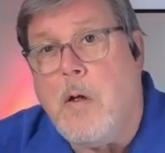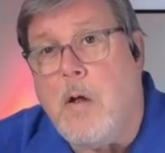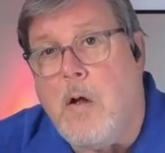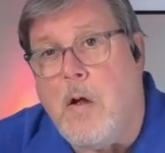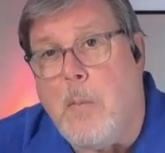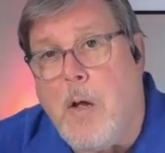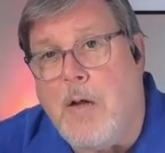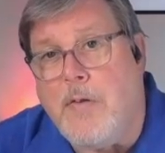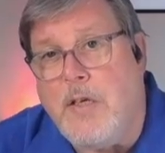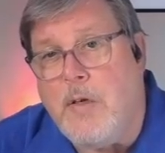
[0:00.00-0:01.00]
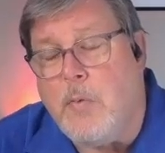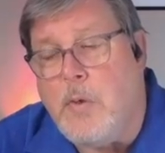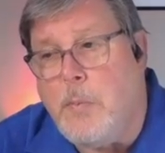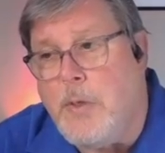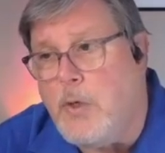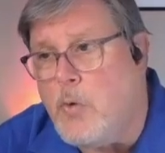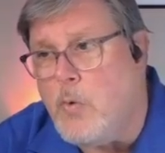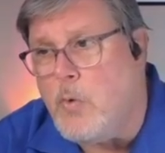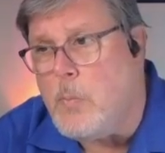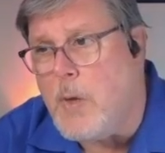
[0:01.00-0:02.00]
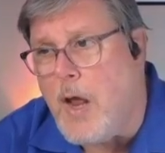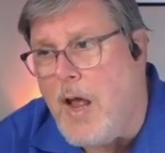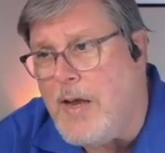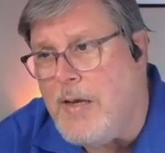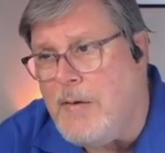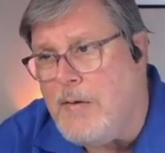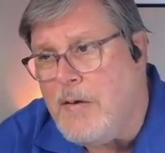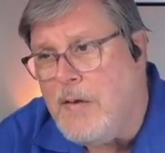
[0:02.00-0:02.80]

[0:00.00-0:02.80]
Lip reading: I think it would be cool, but I